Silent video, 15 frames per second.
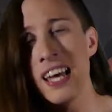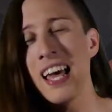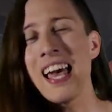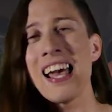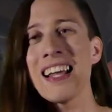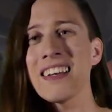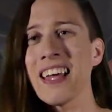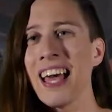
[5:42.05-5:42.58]

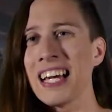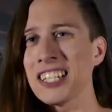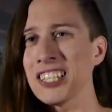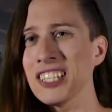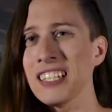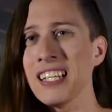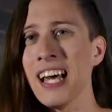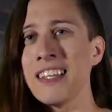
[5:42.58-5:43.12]
And
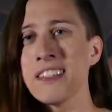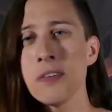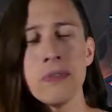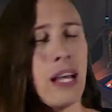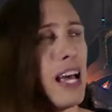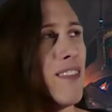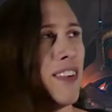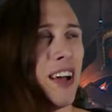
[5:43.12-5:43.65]
actually, I don't
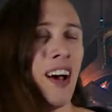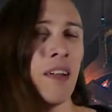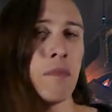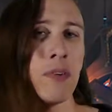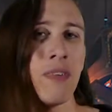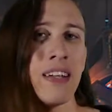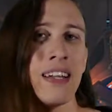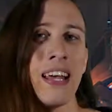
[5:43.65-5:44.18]
have it on me
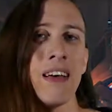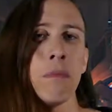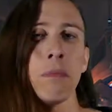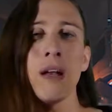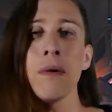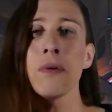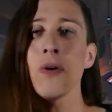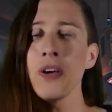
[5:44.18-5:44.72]
right now, but
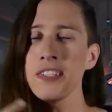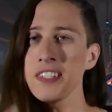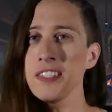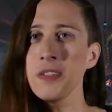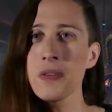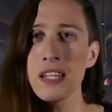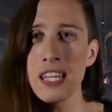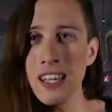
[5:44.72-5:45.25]
I'm going to
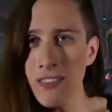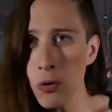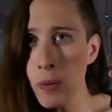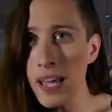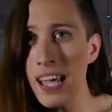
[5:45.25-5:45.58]
do a giveaway.